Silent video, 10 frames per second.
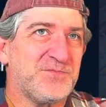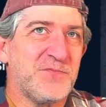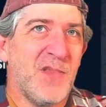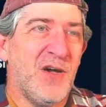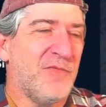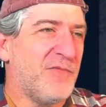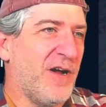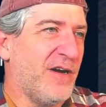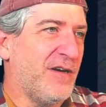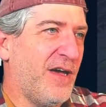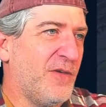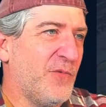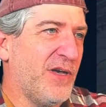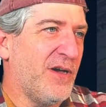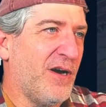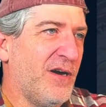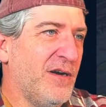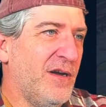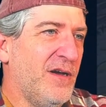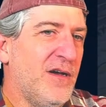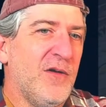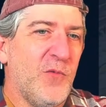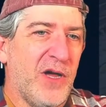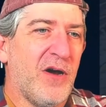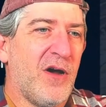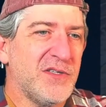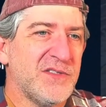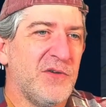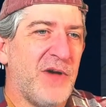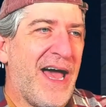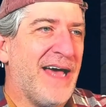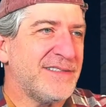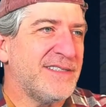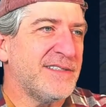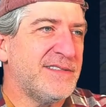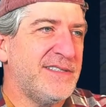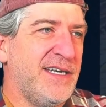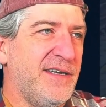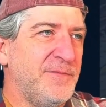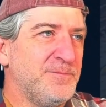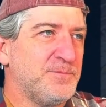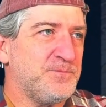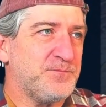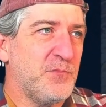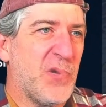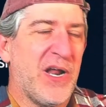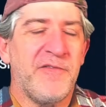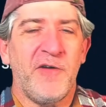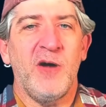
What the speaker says: on Fire Knight, we are also at 16, but I farm